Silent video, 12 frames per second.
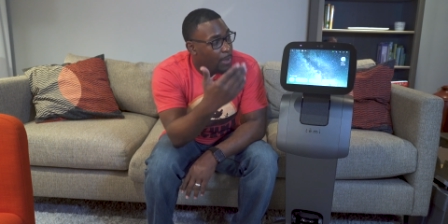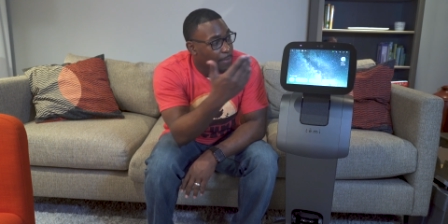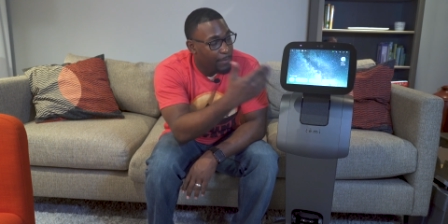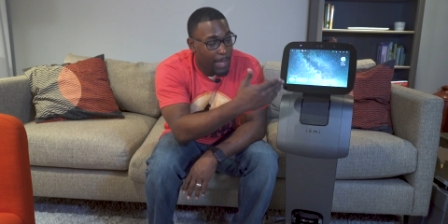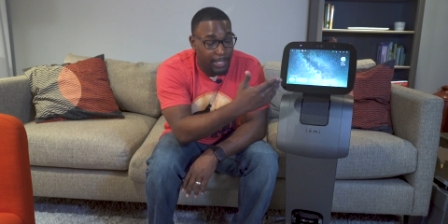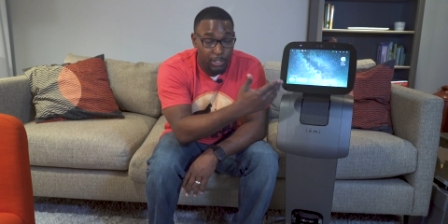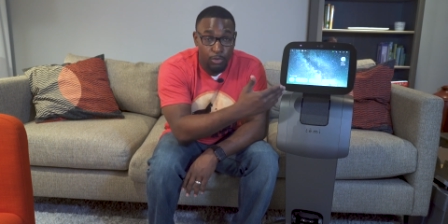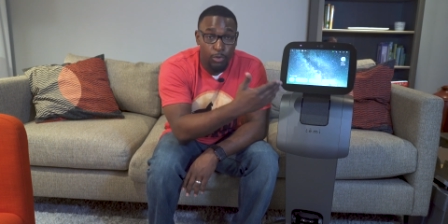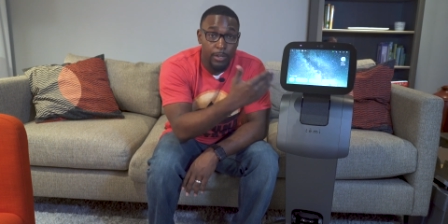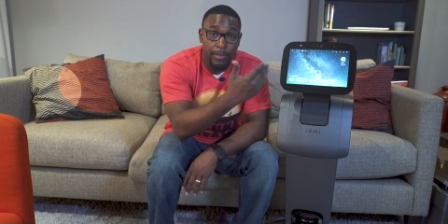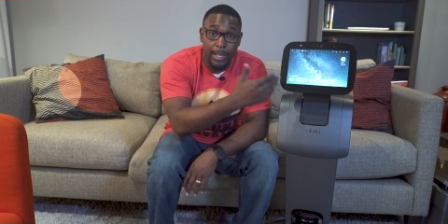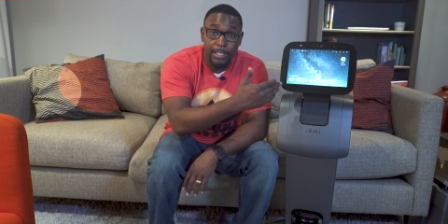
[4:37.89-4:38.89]
that
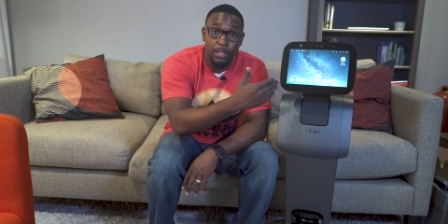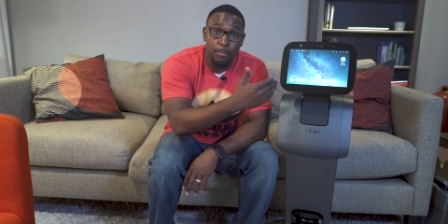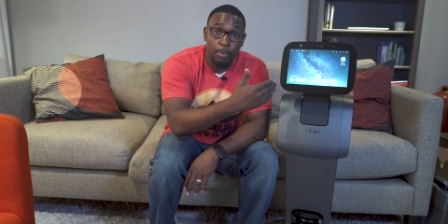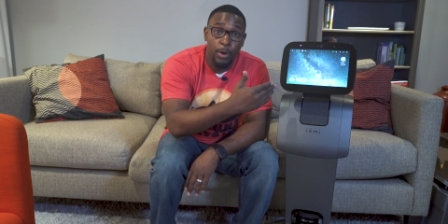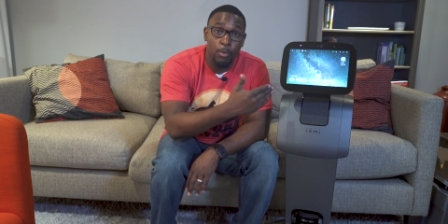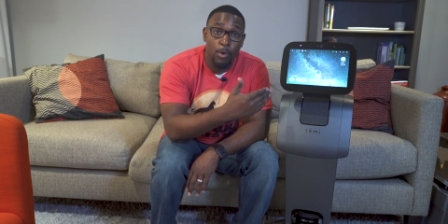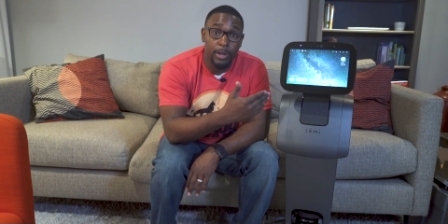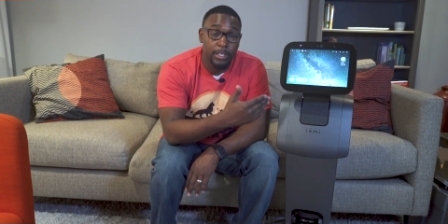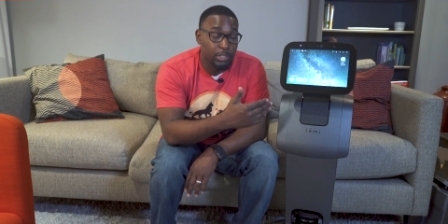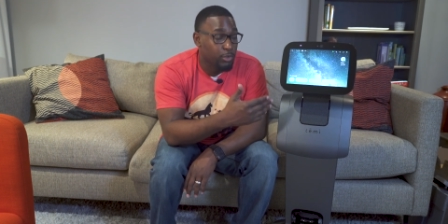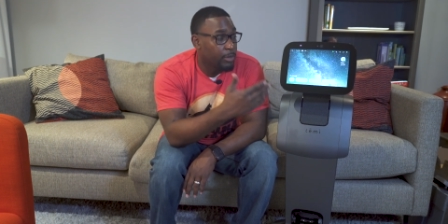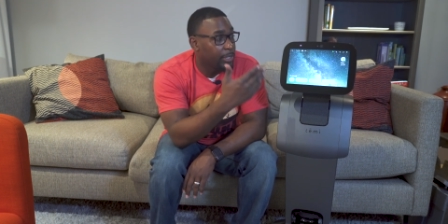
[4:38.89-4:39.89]
screen, that 10.1 inch
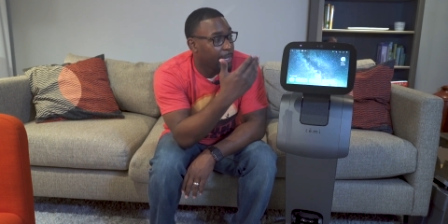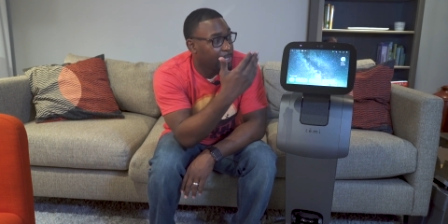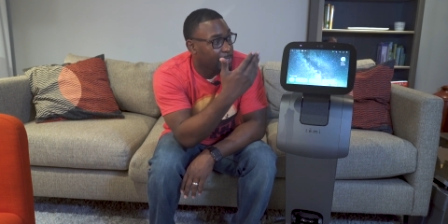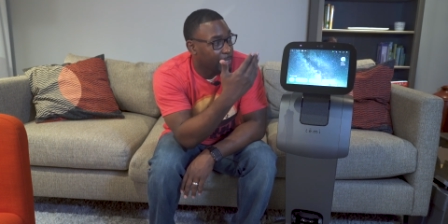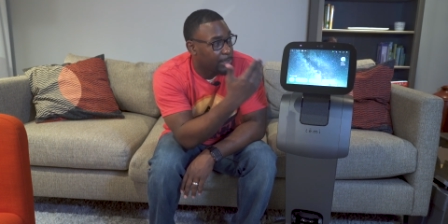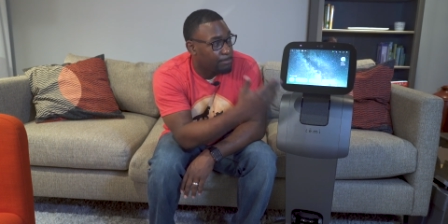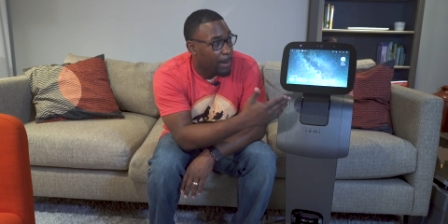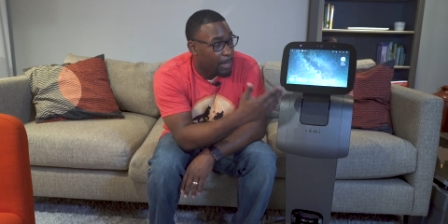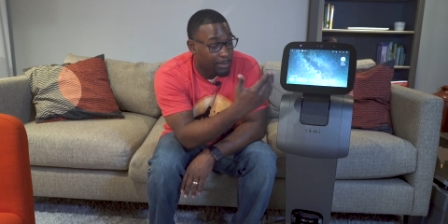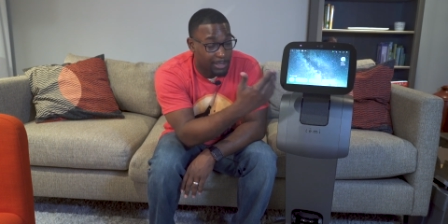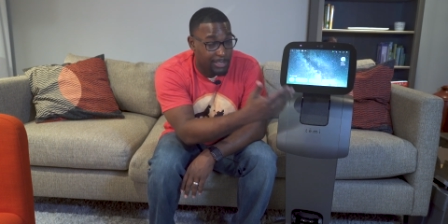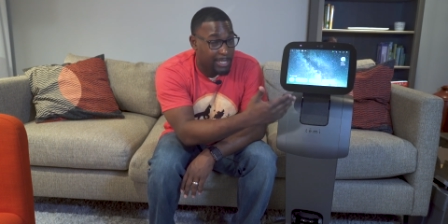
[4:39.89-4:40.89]
screen is
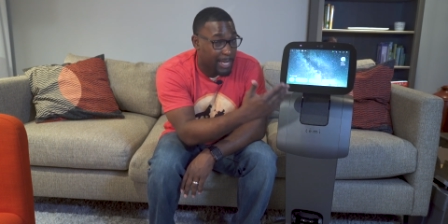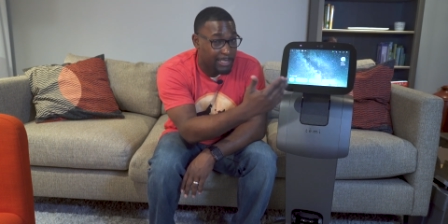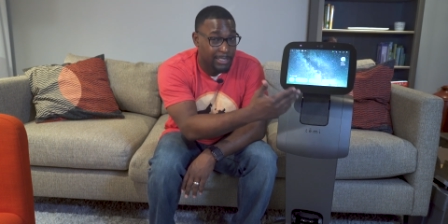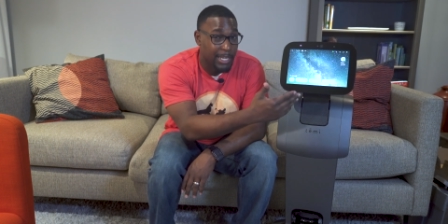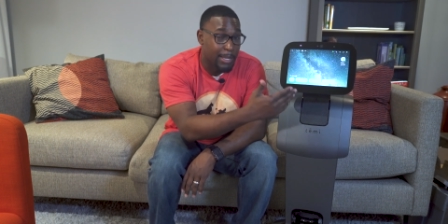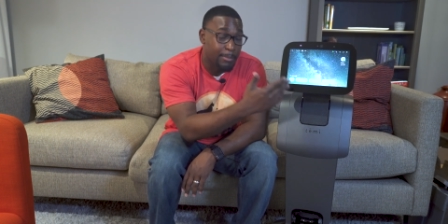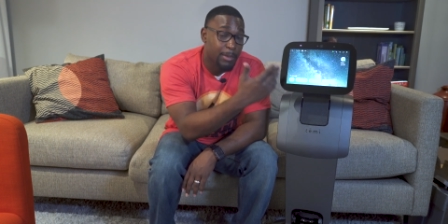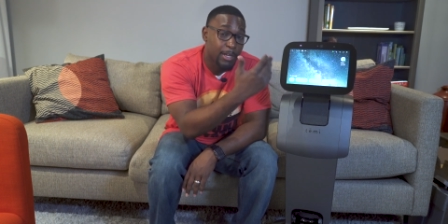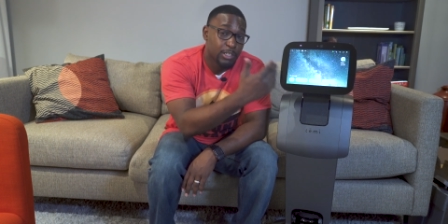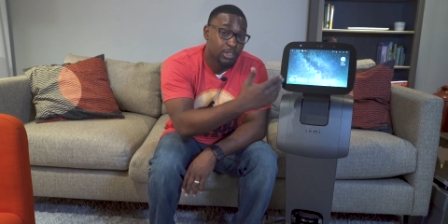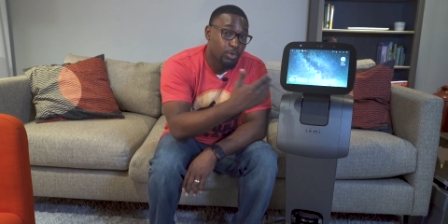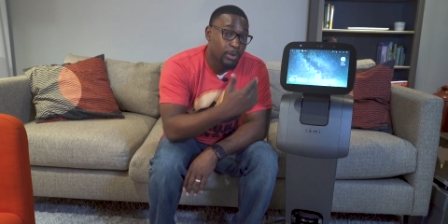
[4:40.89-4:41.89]
about the exact same
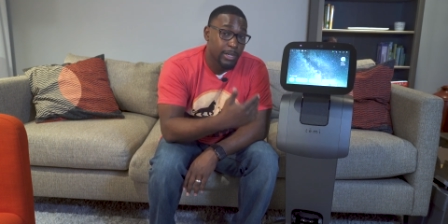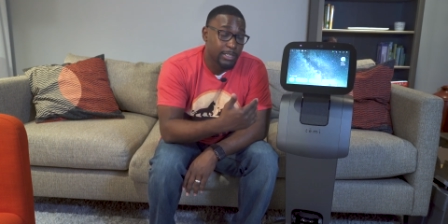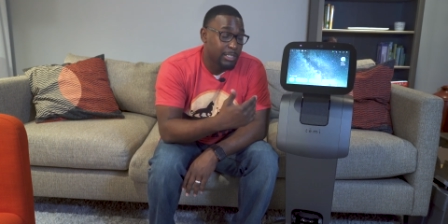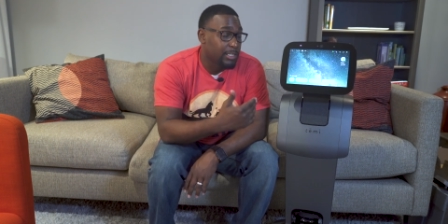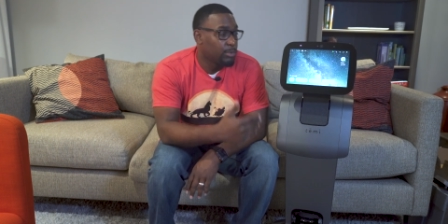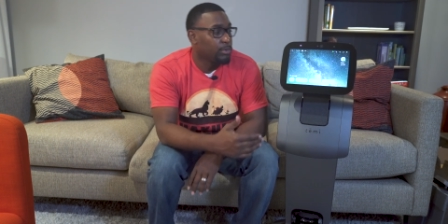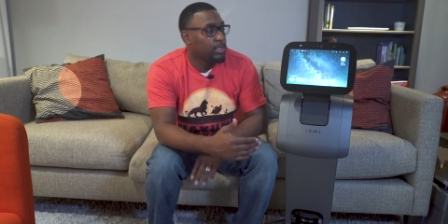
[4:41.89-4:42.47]
screen as this one.